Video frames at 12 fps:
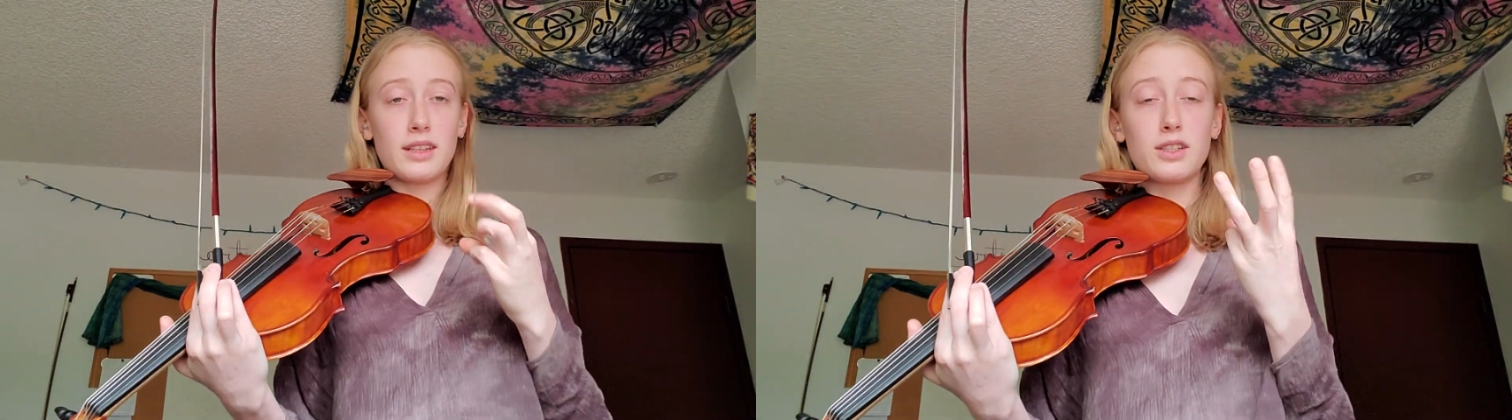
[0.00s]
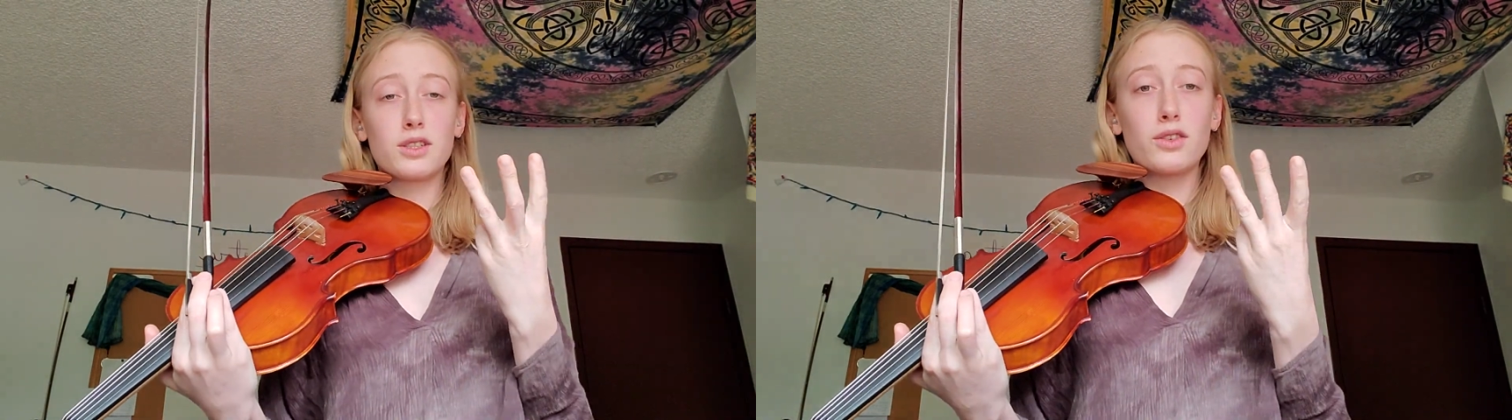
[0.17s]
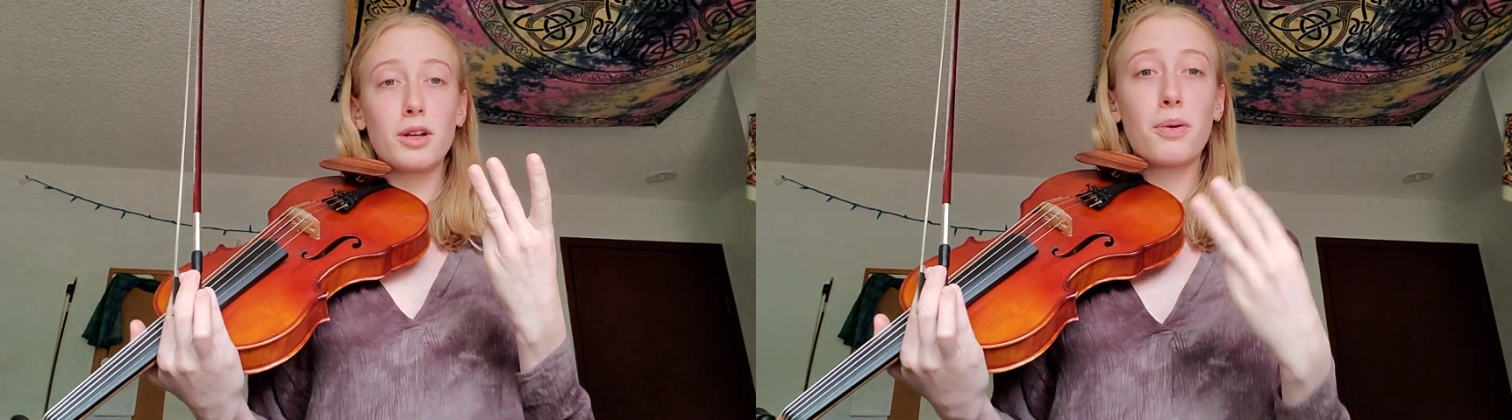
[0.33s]

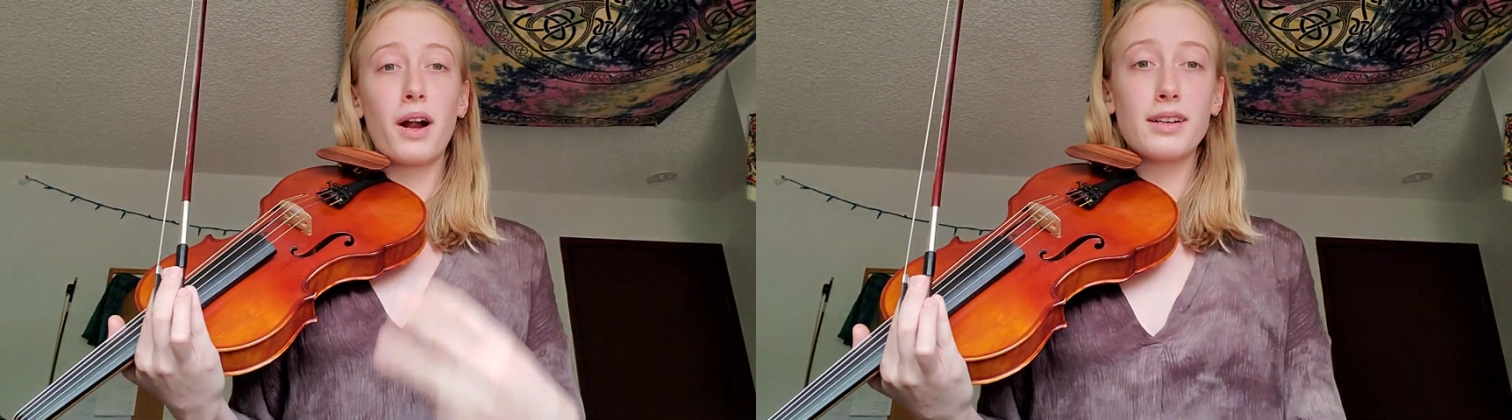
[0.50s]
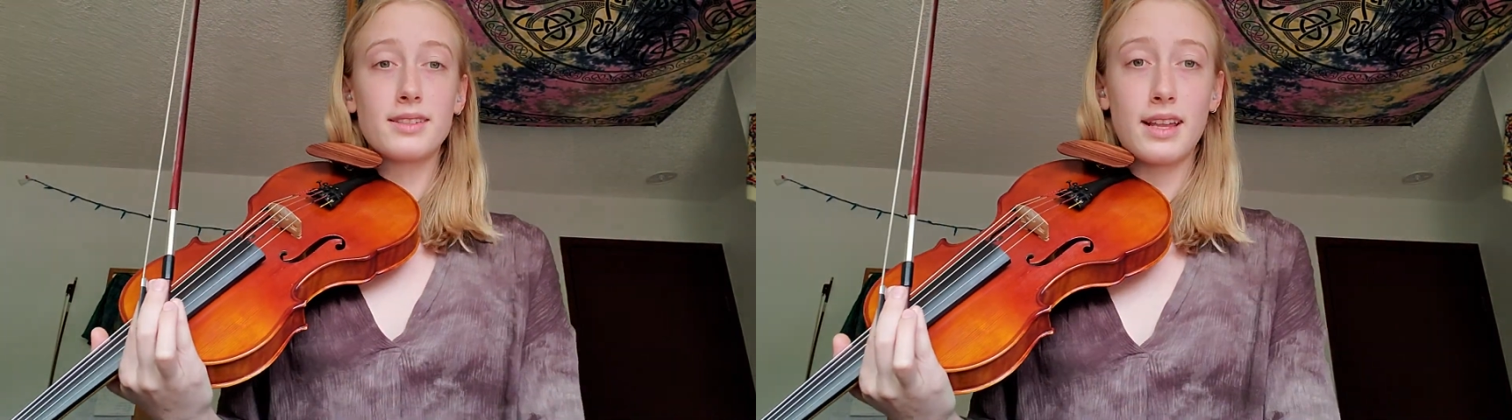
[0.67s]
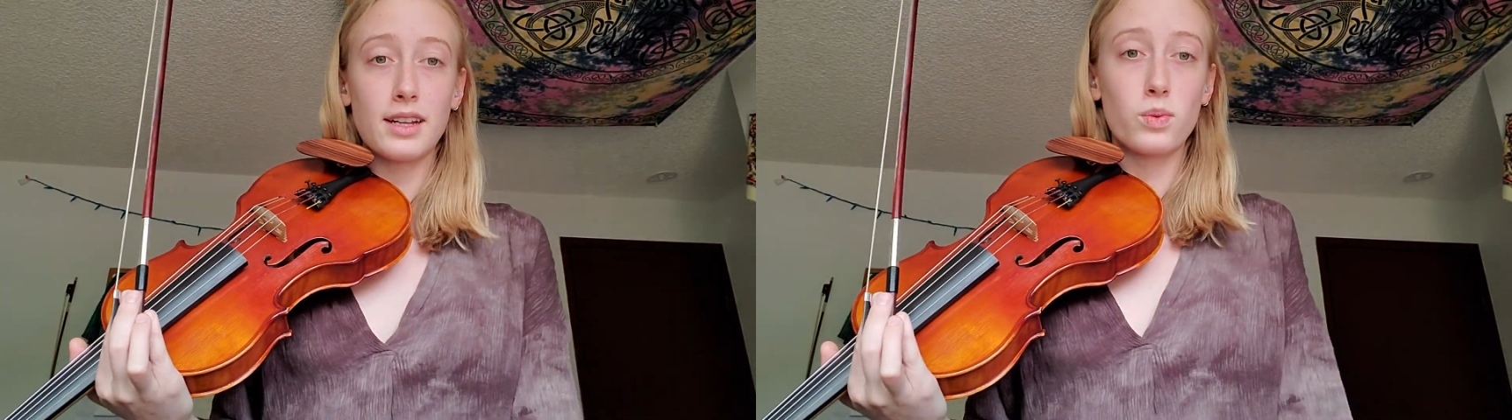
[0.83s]
There's 3
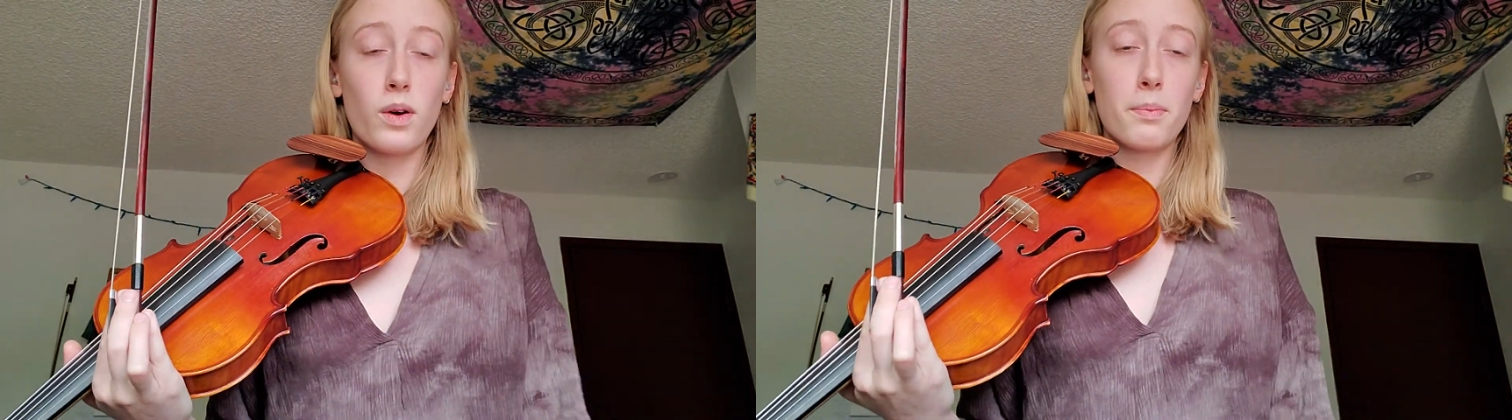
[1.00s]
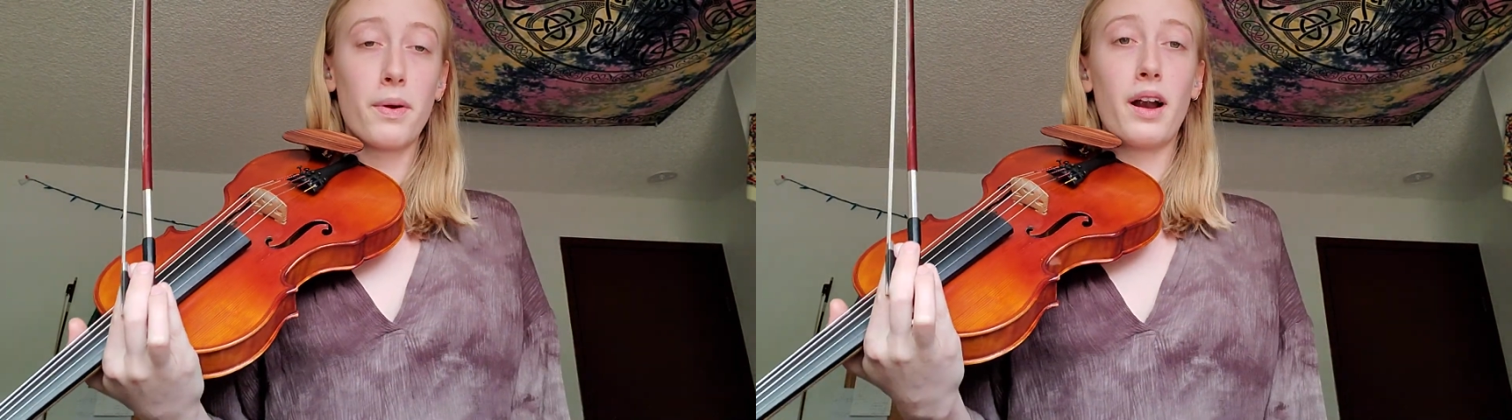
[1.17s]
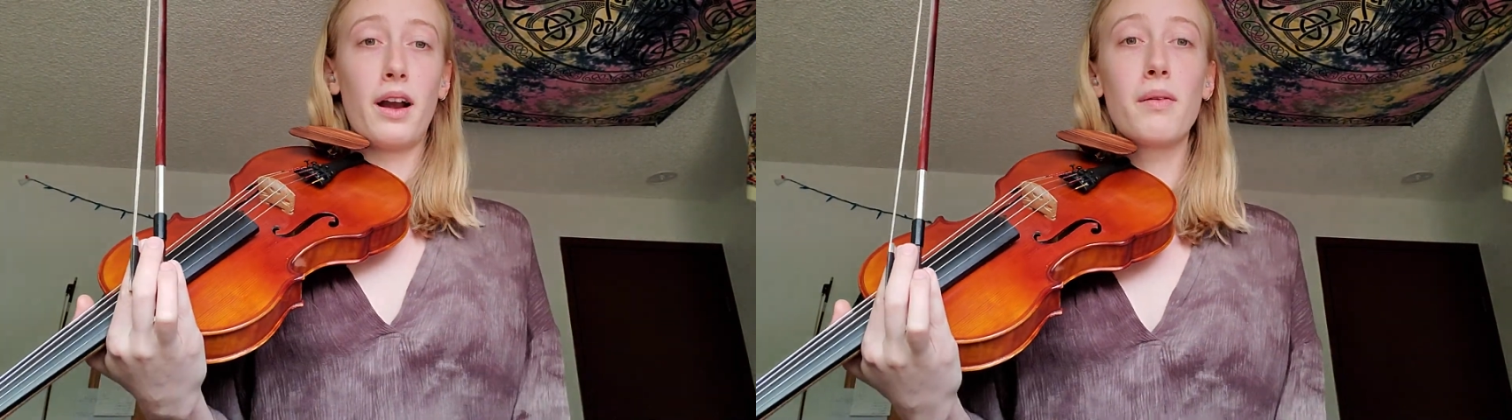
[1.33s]
parts, that's 1
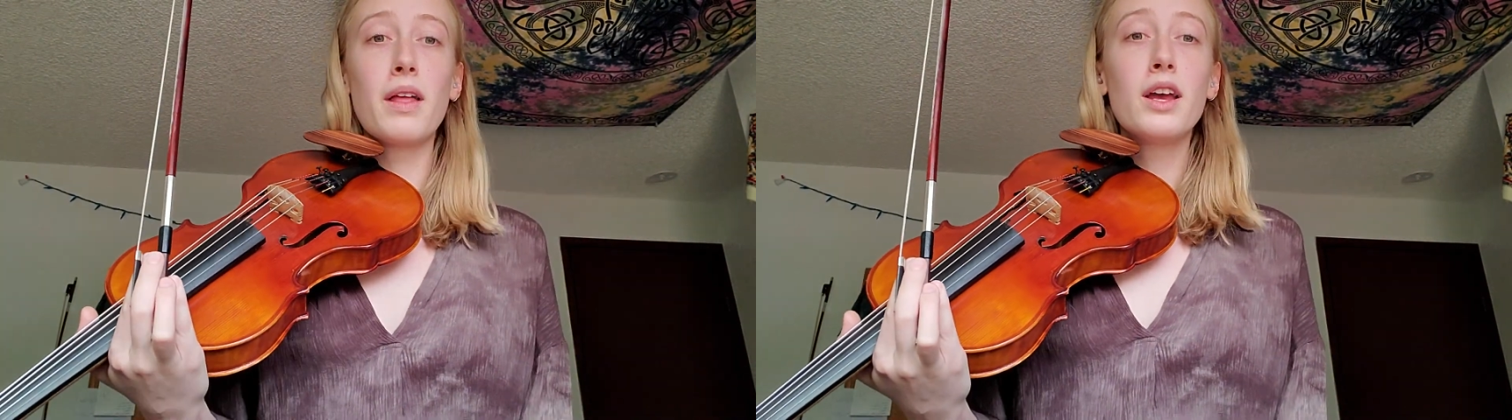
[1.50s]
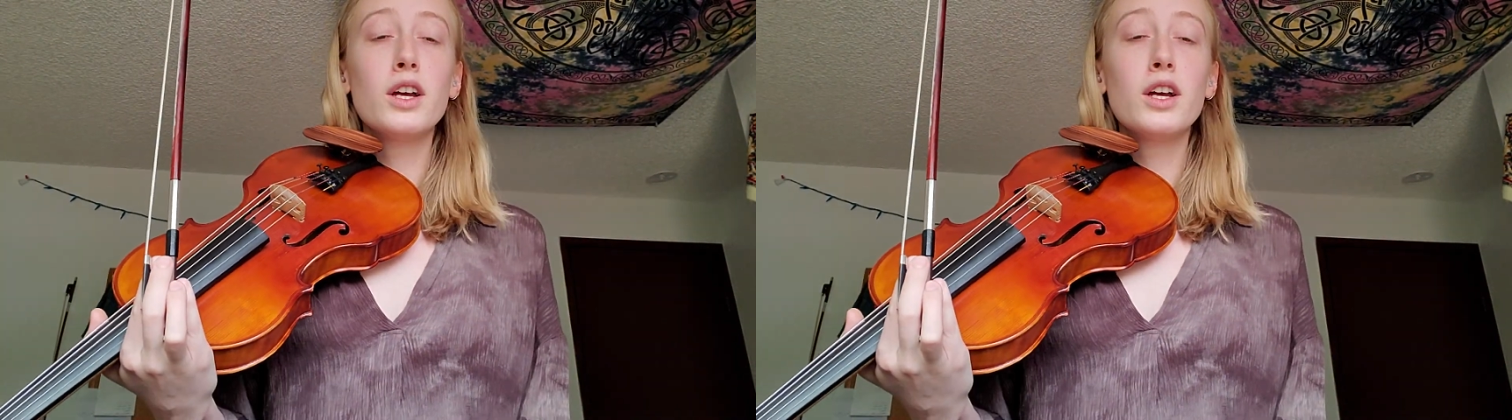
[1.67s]
part.